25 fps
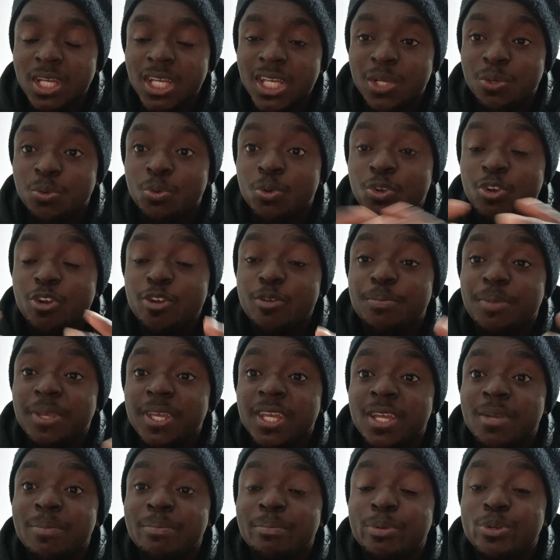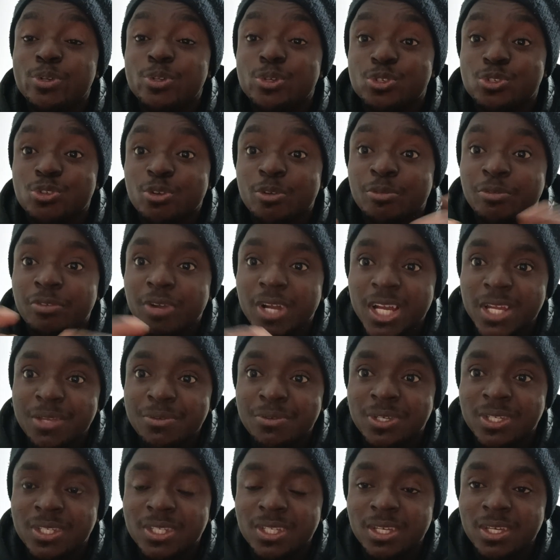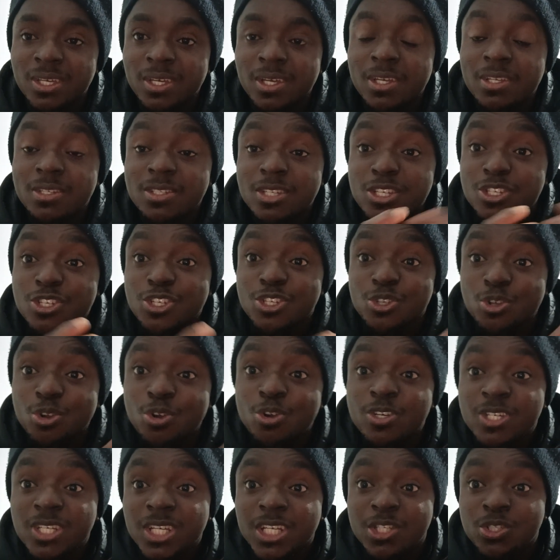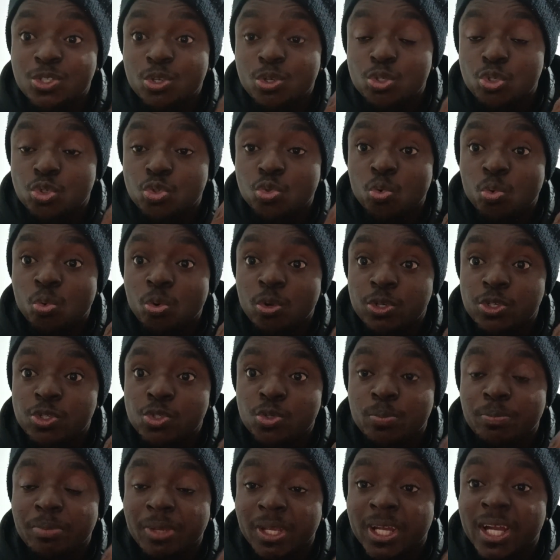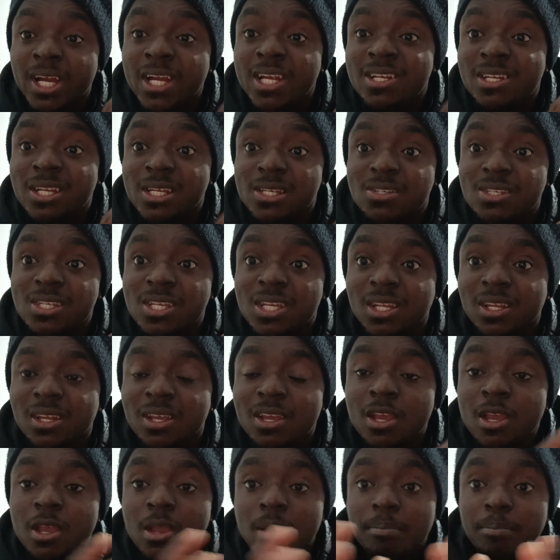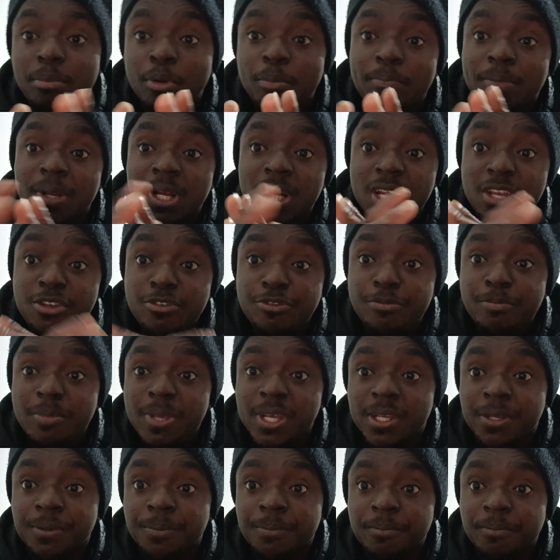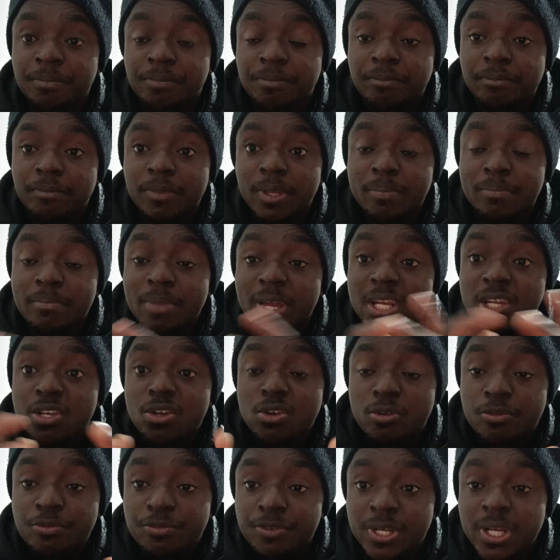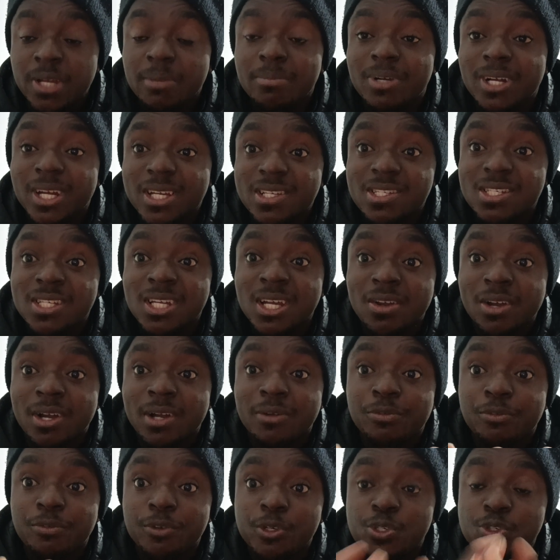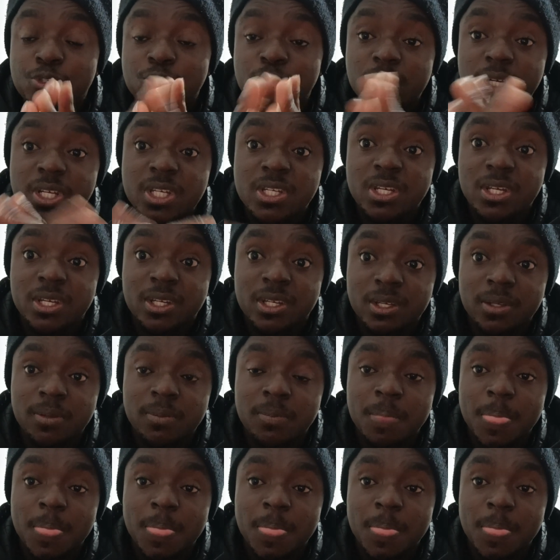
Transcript: He will not be able to survive it. This is all they thought towards you behind the scene. But believe me, many of them right now are frustrated,